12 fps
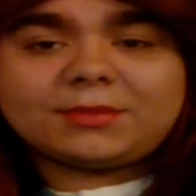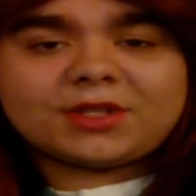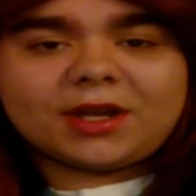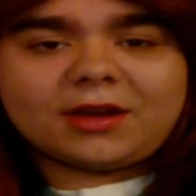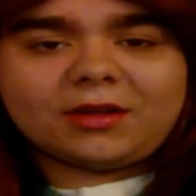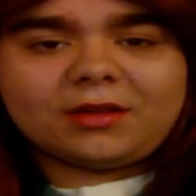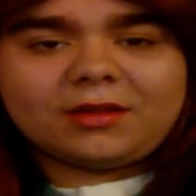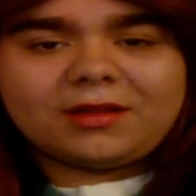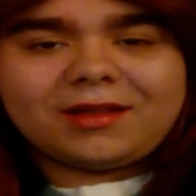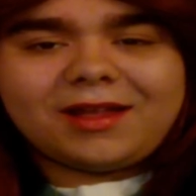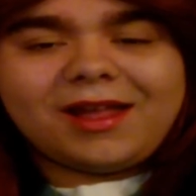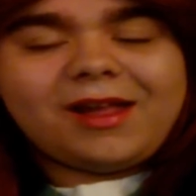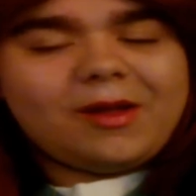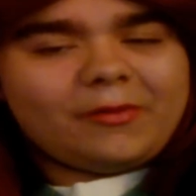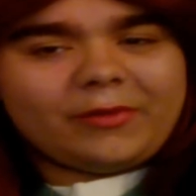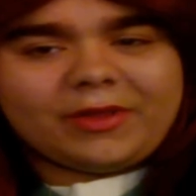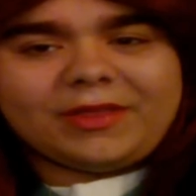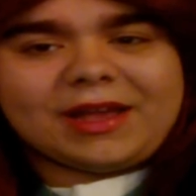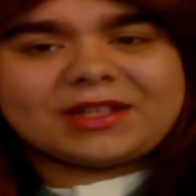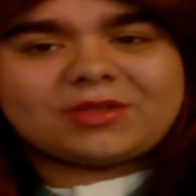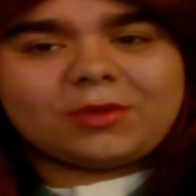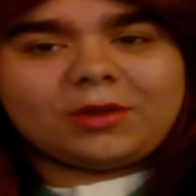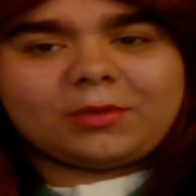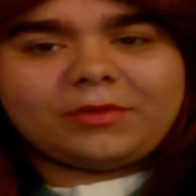same channel, for the
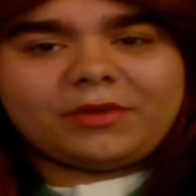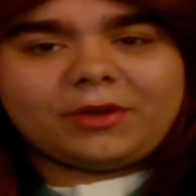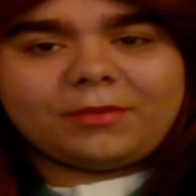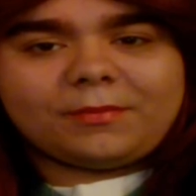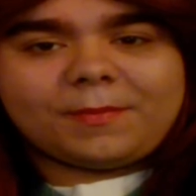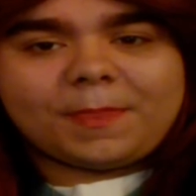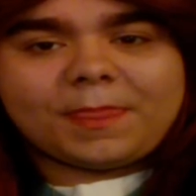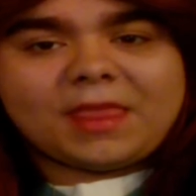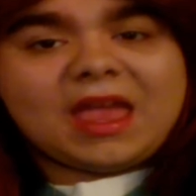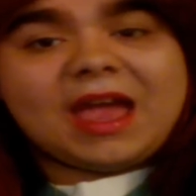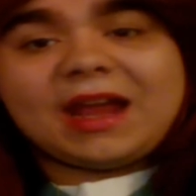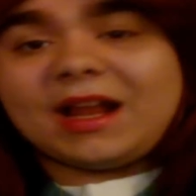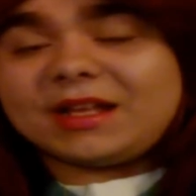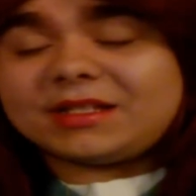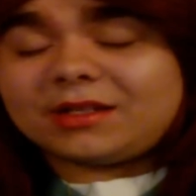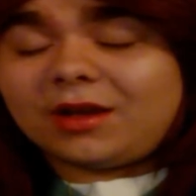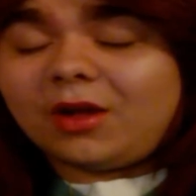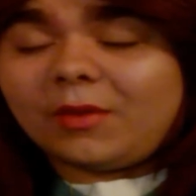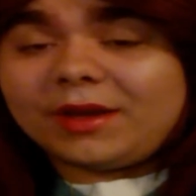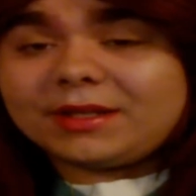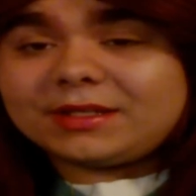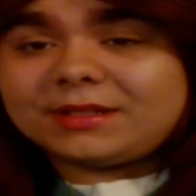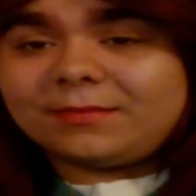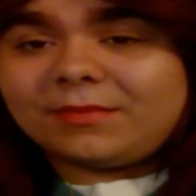next Royal Review. And as
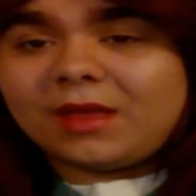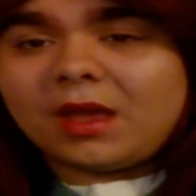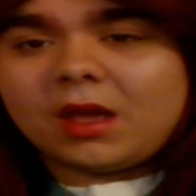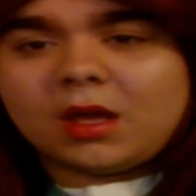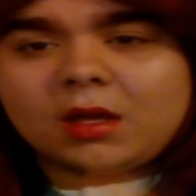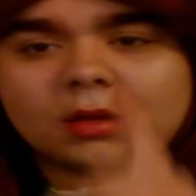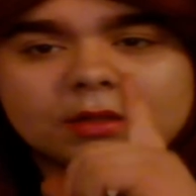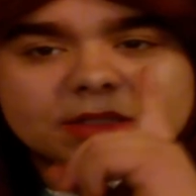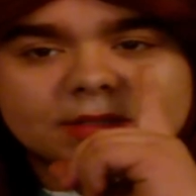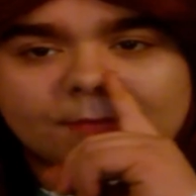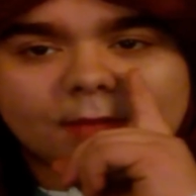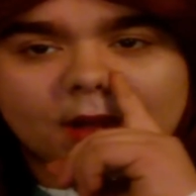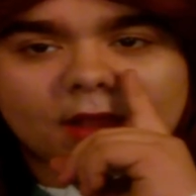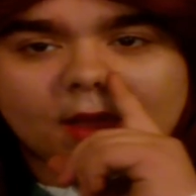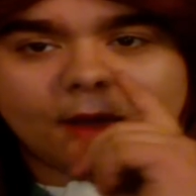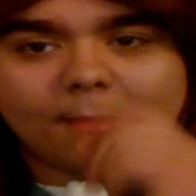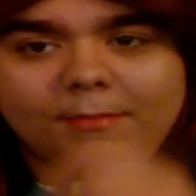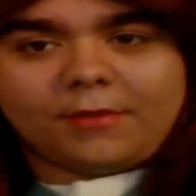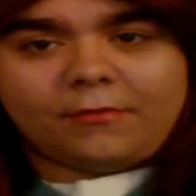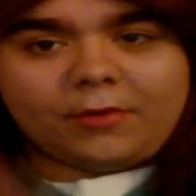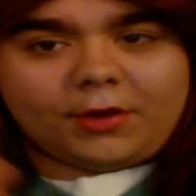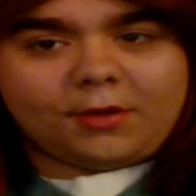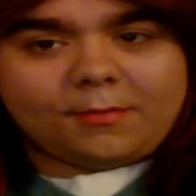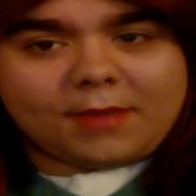always, smell it
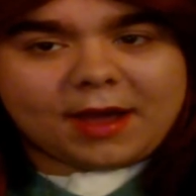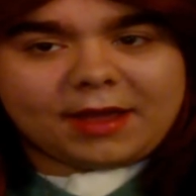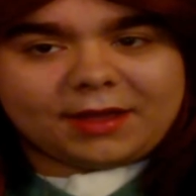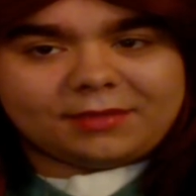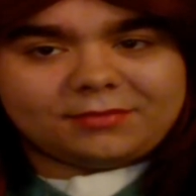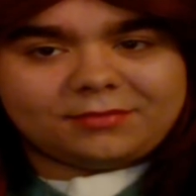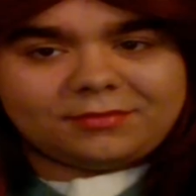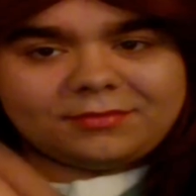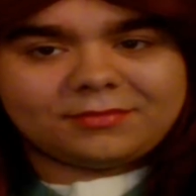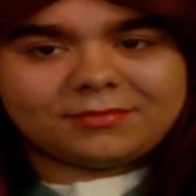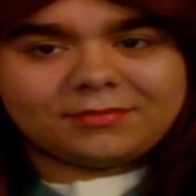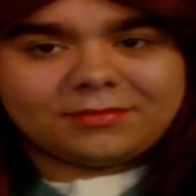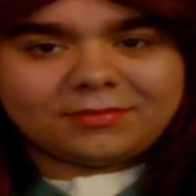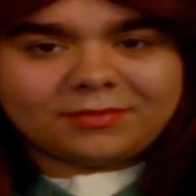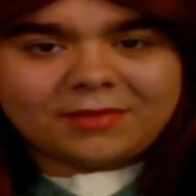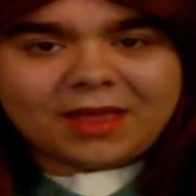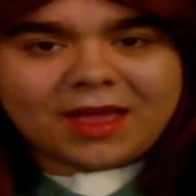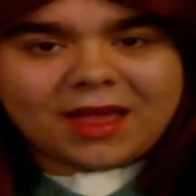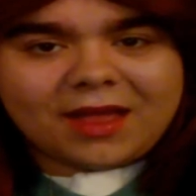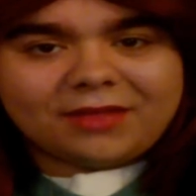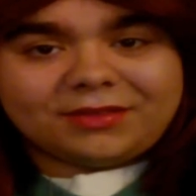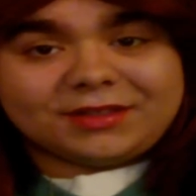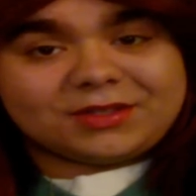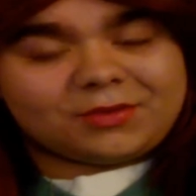before you buy it.
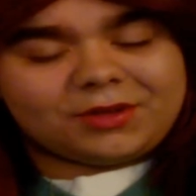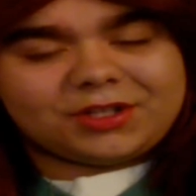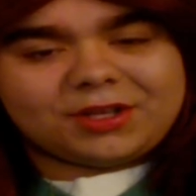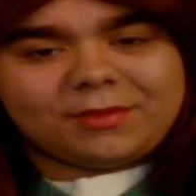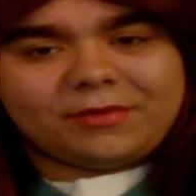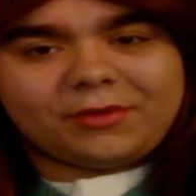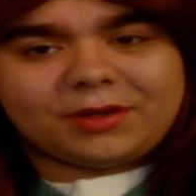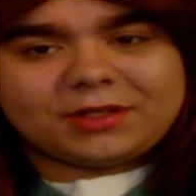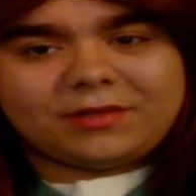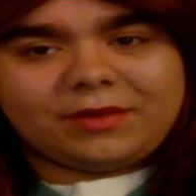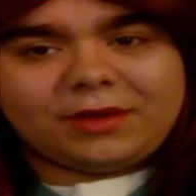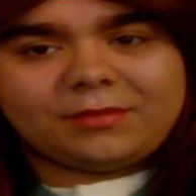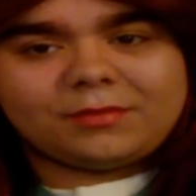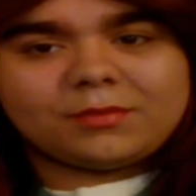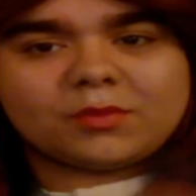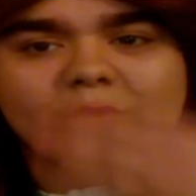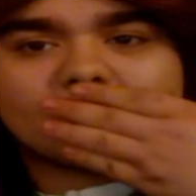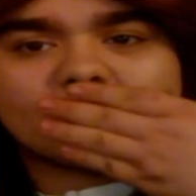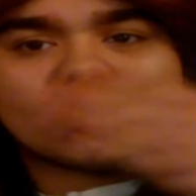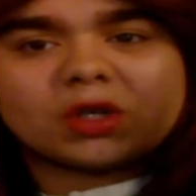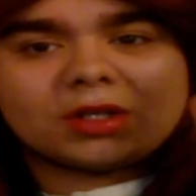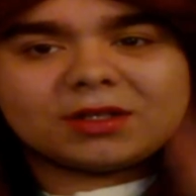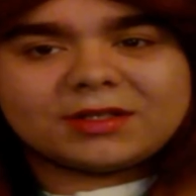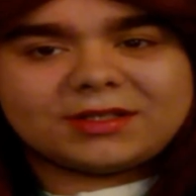This is RoyalJME for RoyalTV.
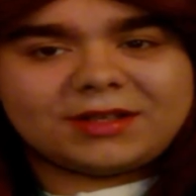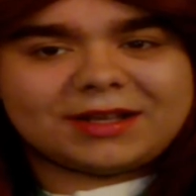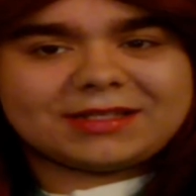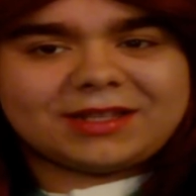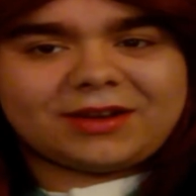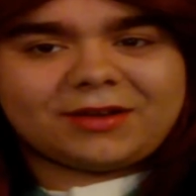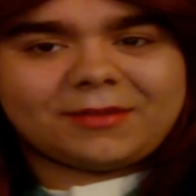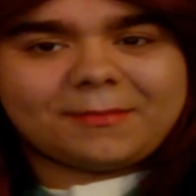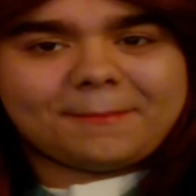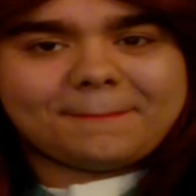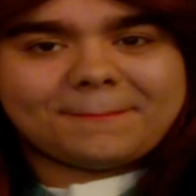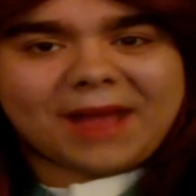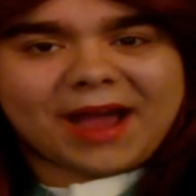See you guys later.